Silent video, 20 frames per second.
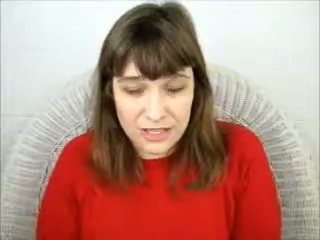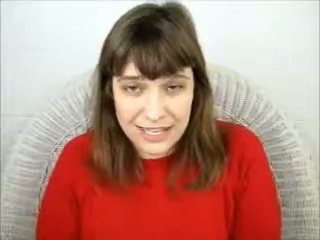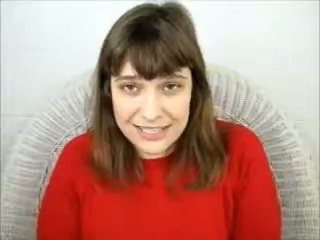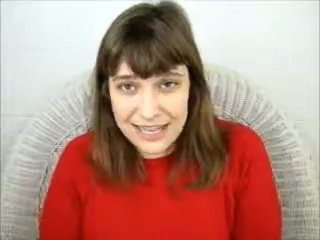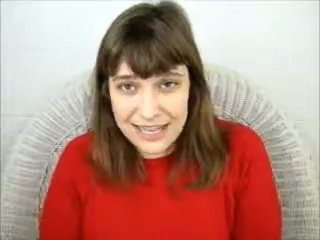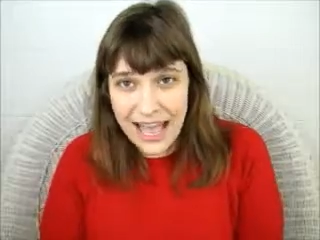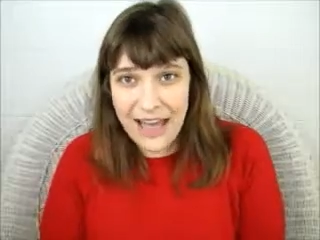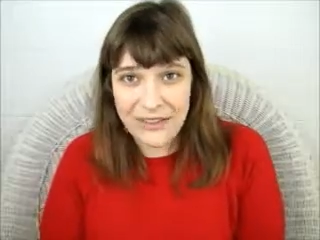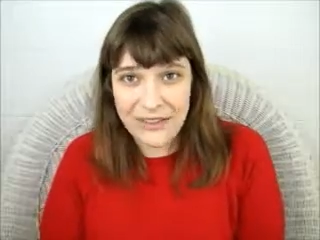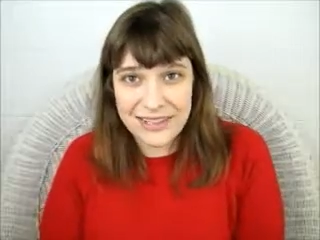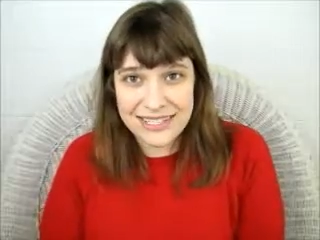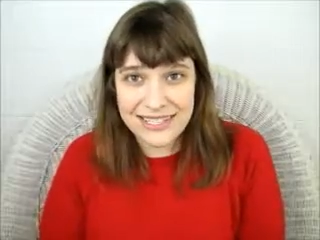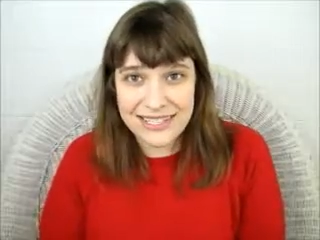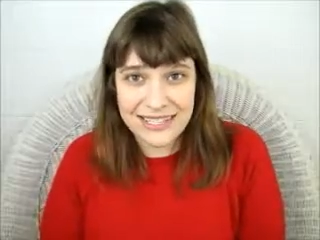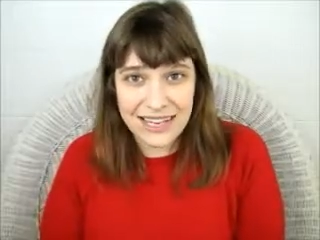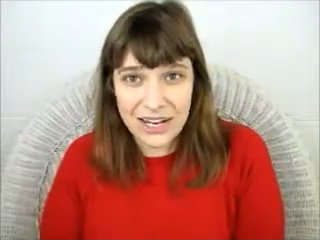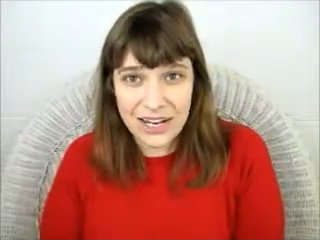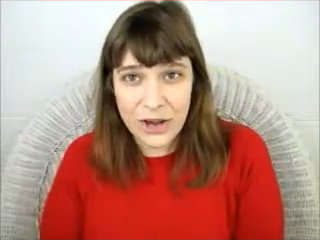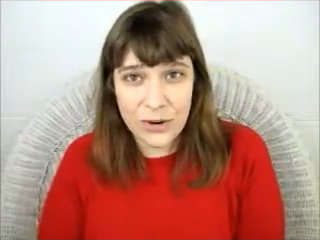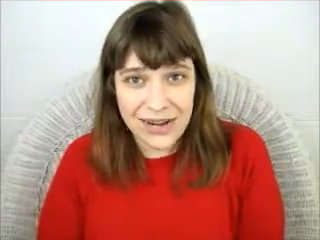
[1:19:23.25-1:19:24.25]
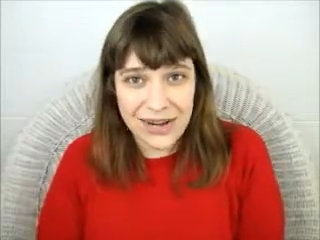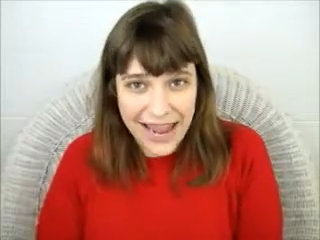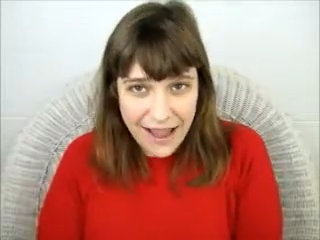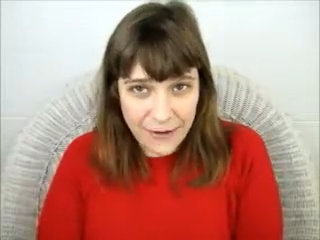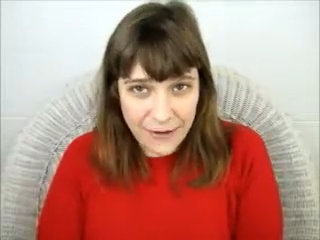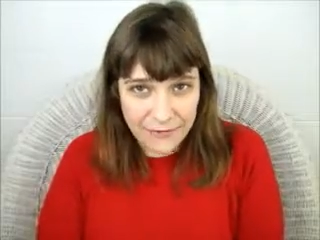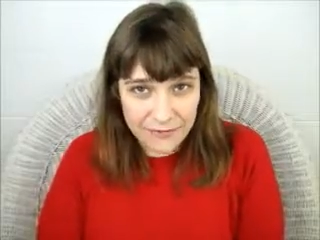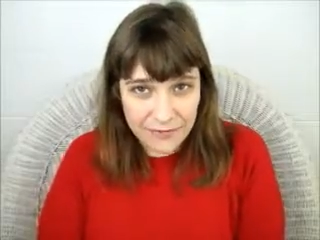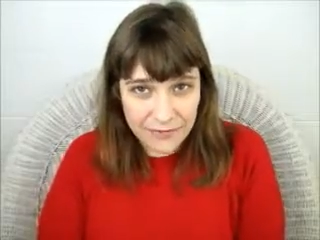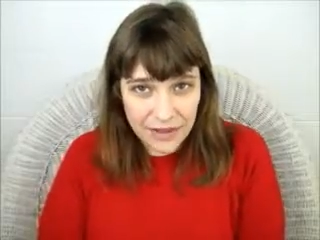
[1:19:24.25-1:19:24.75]
That's not how this is going to go
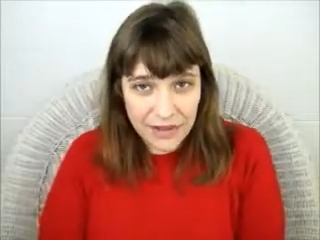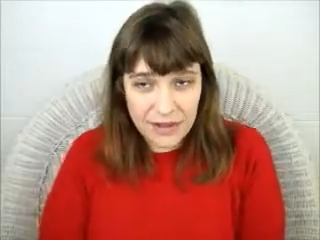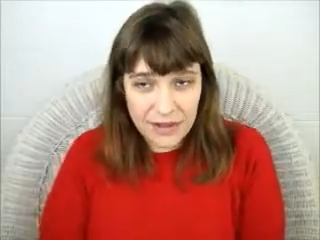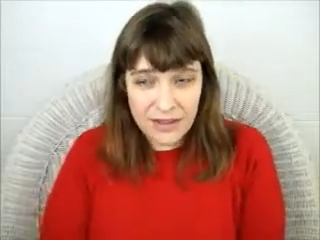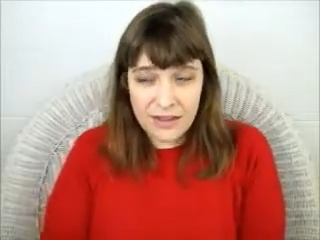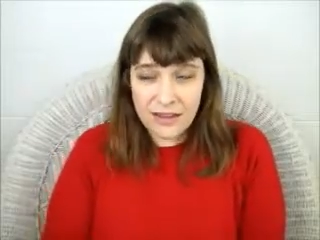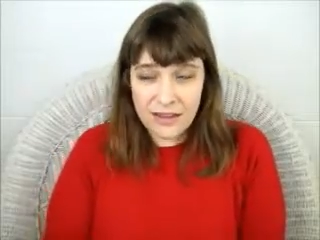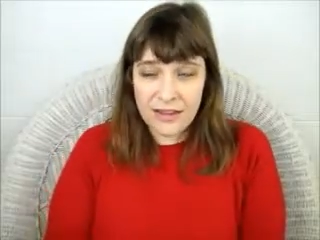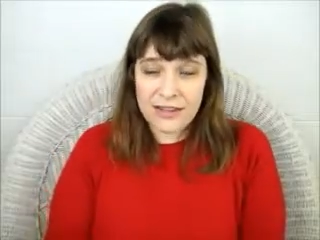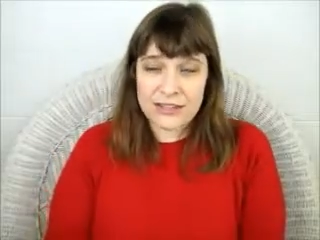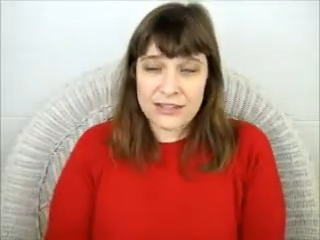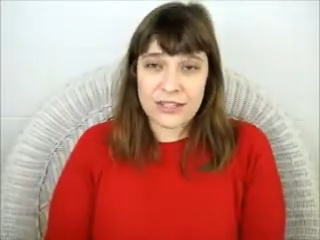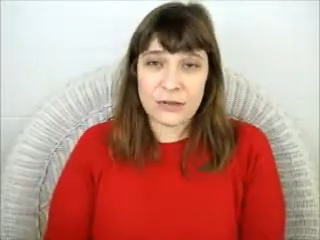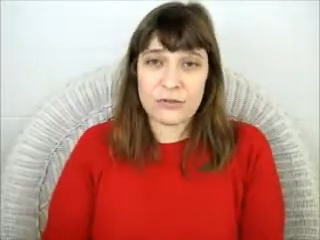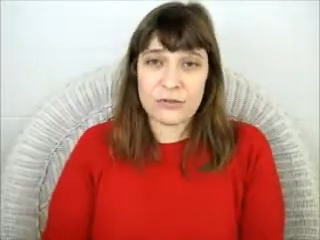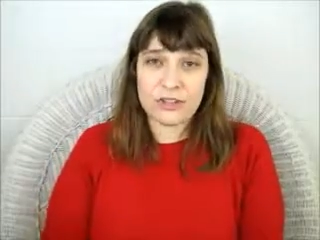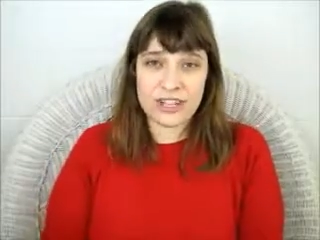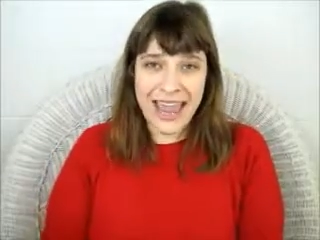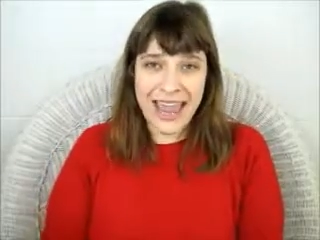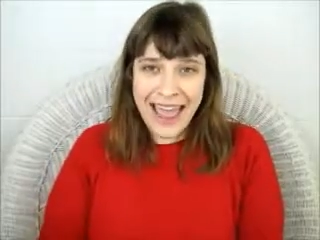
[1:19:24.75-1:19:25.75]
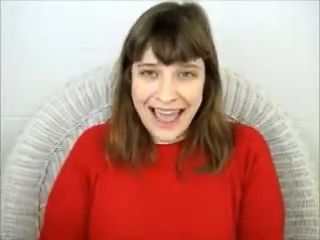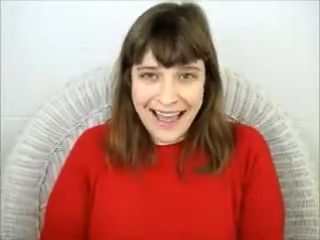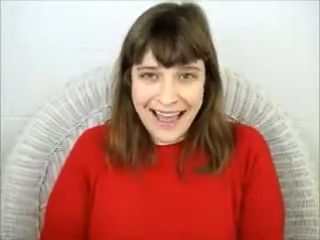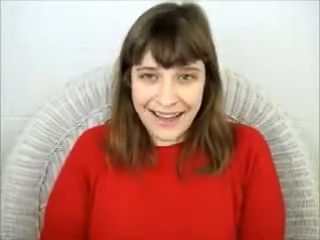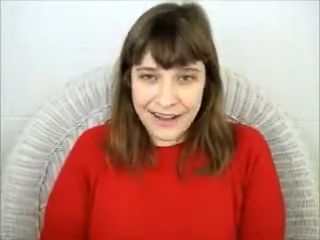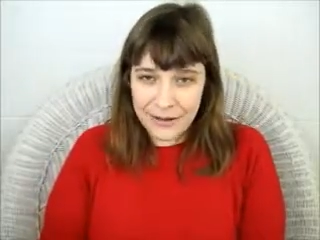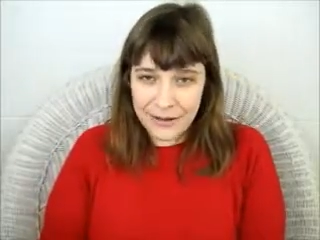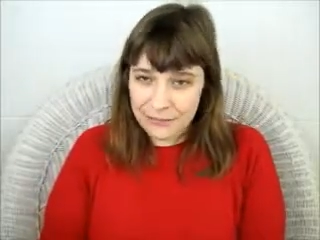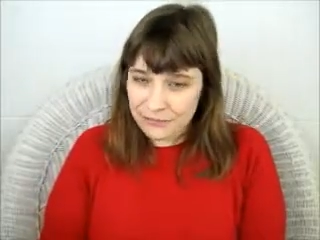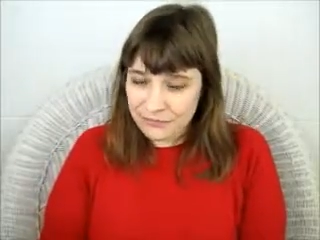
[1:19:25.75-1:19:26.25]
down." So
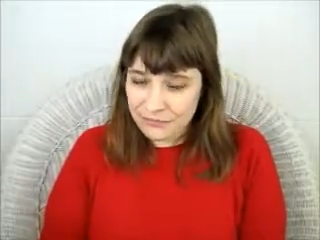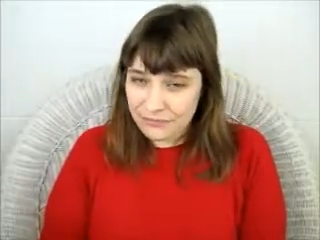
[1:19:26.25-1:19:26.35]
Jack